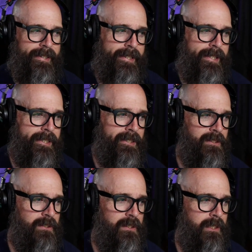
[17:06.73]

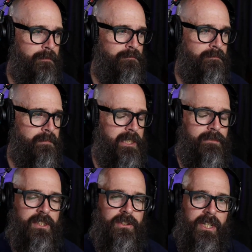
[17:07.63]
and um,
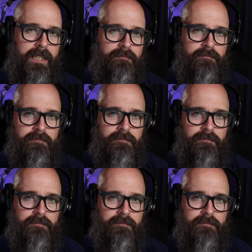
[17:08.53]
give it a shot.